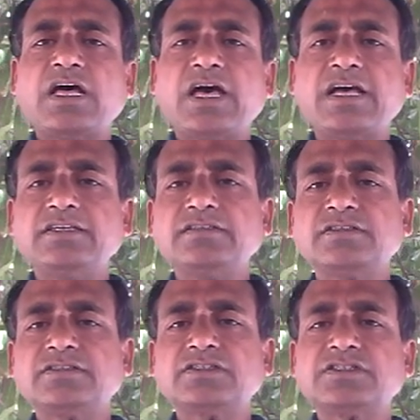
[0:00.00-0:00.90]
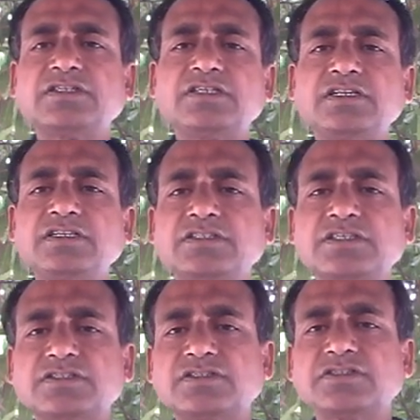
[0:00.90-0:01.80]
iron and steel
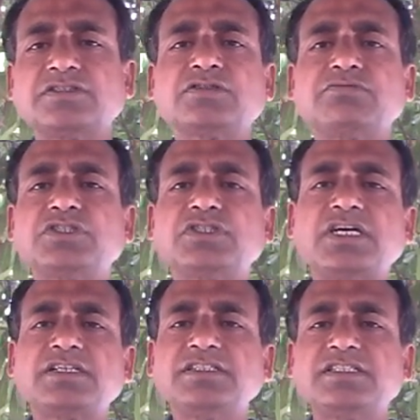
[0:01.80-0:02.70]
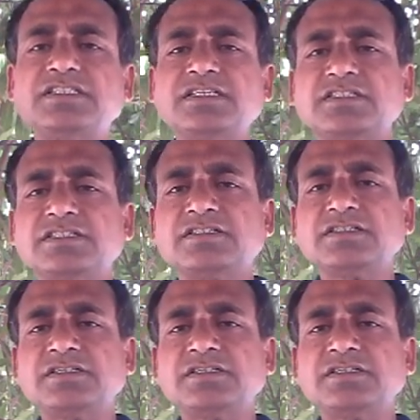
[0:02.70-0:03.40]
industries which are integrated